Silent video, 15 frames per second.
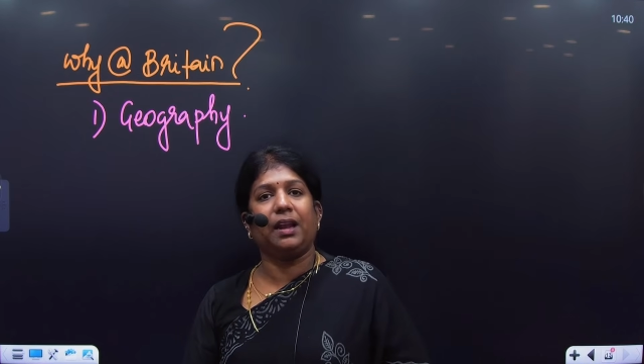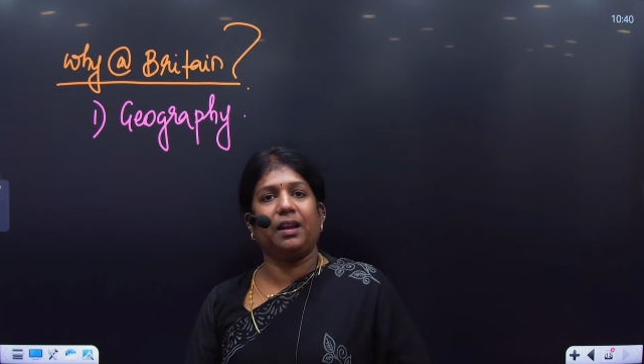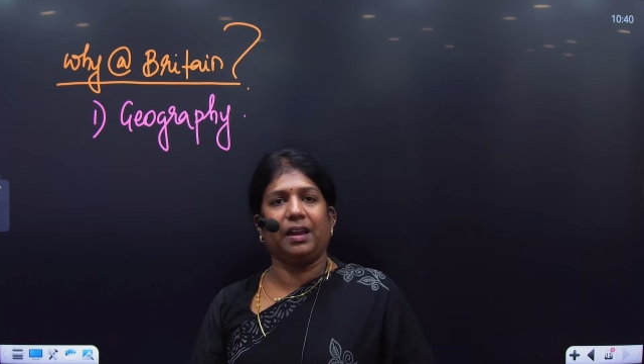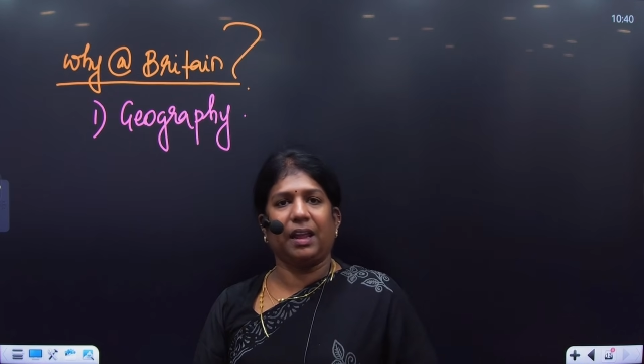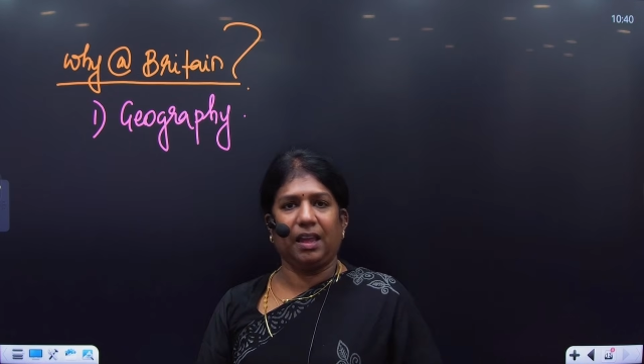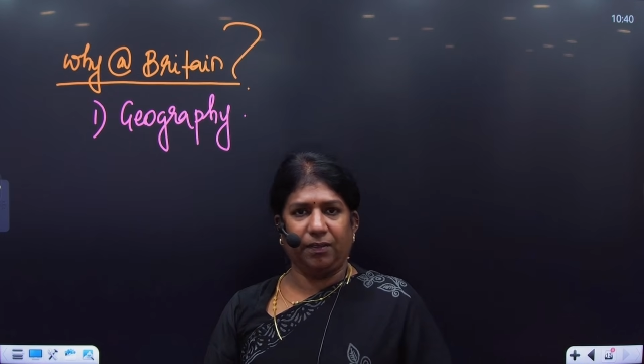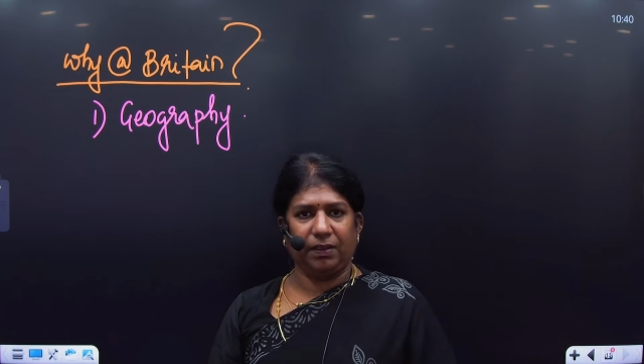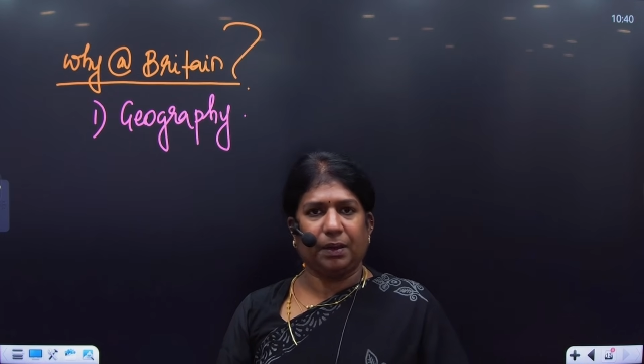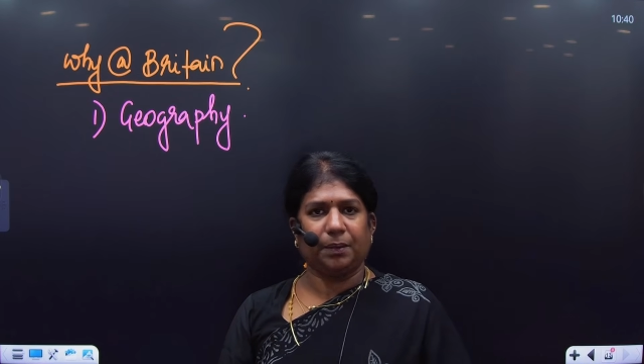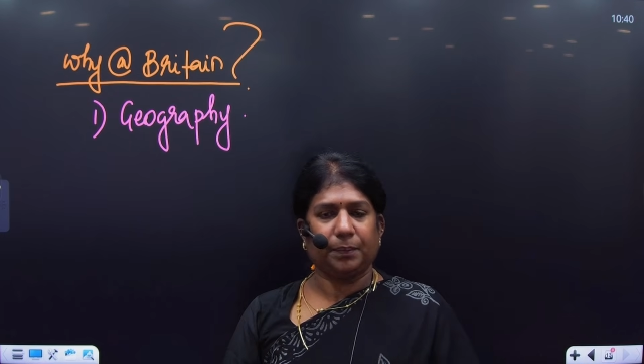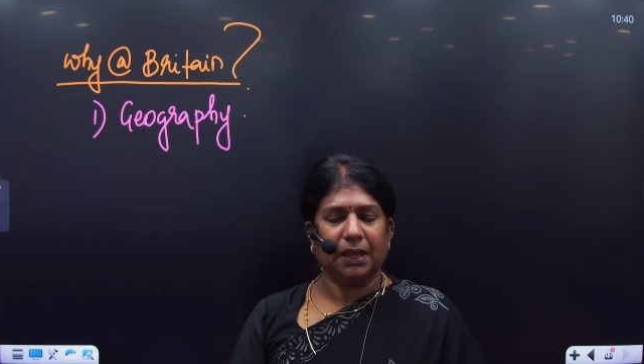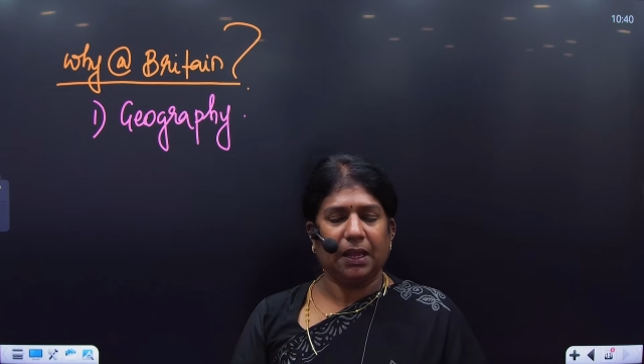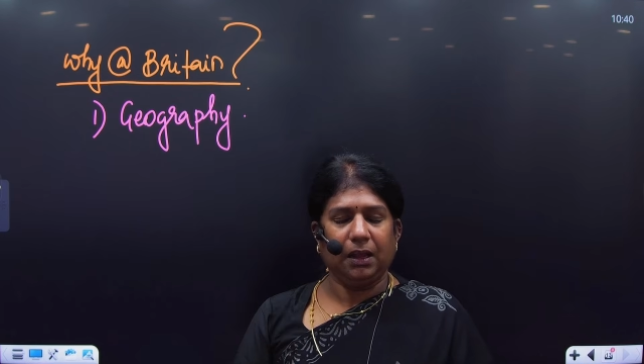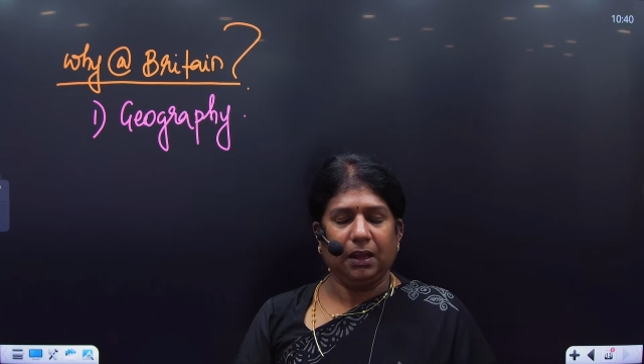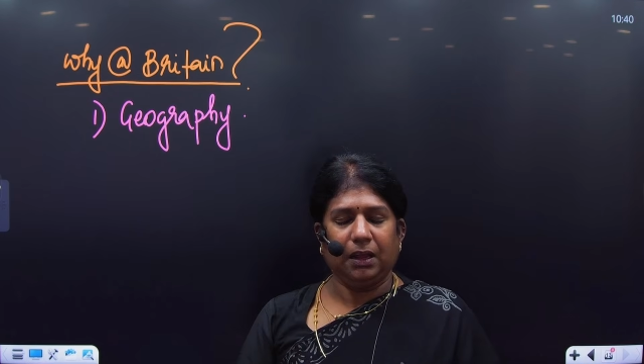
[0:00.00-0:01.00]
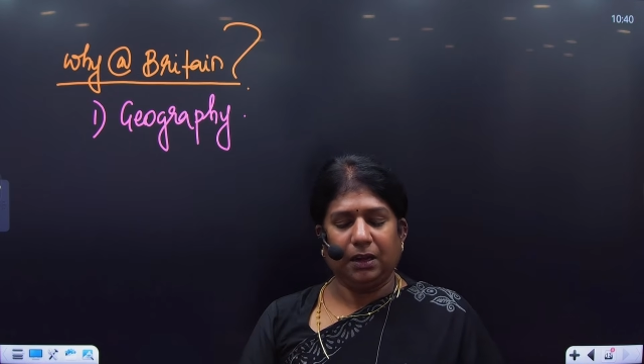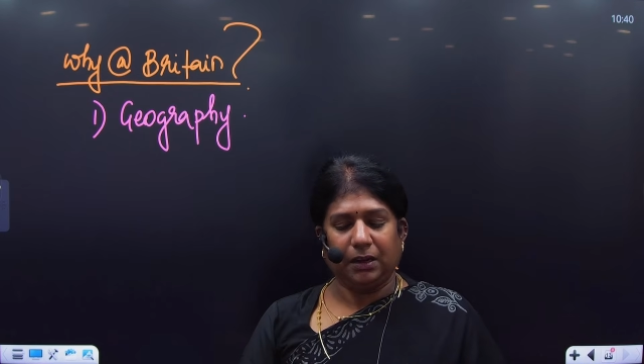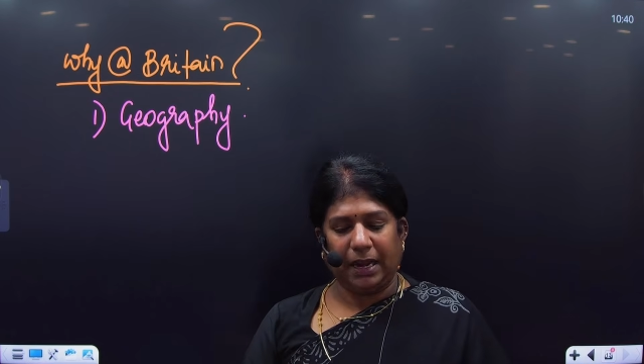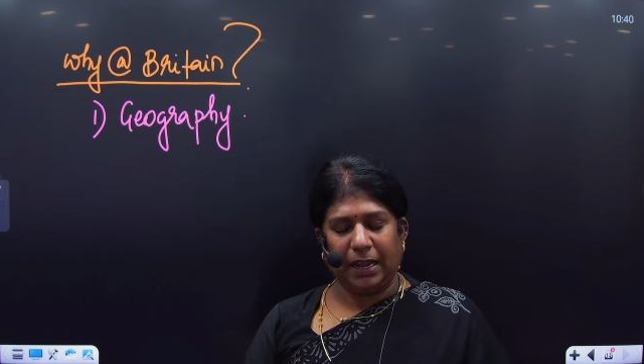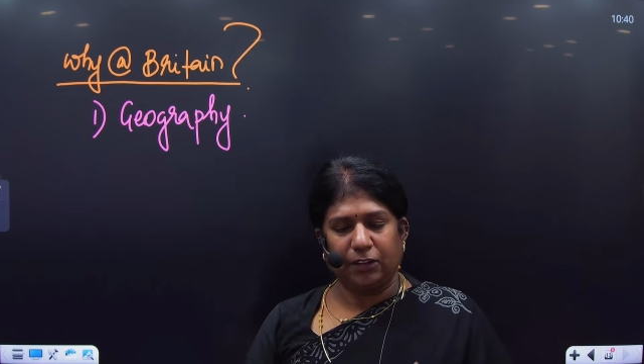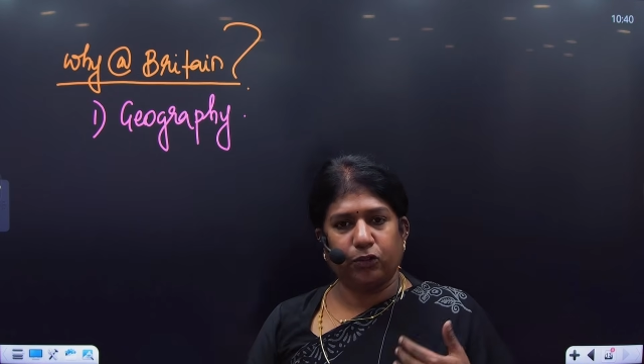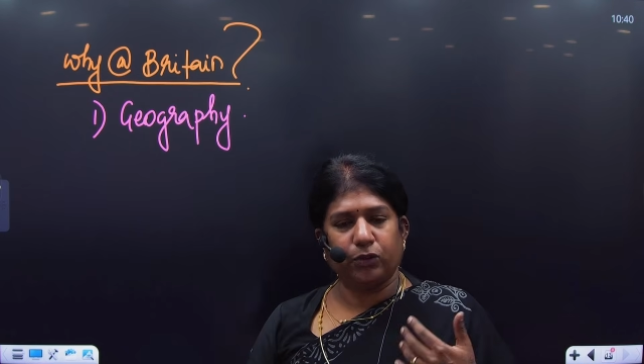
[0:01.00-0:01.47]
Navy.
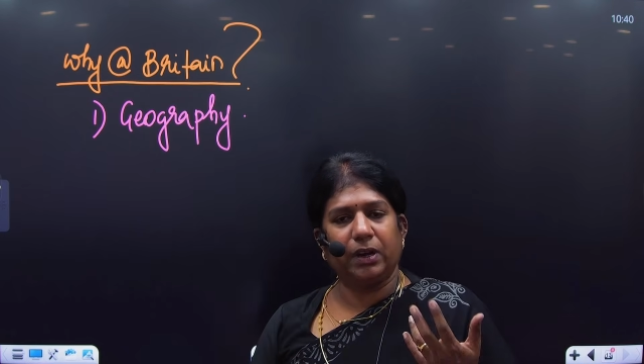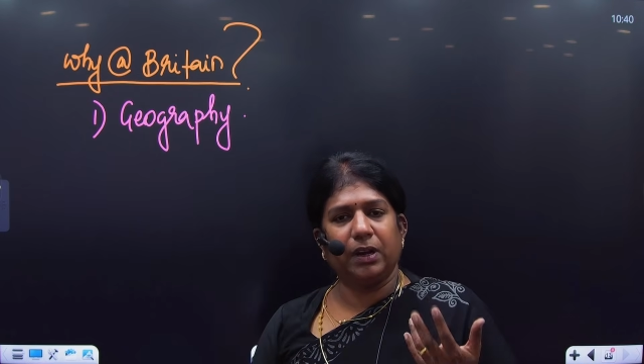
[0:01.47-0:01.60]
Naturally,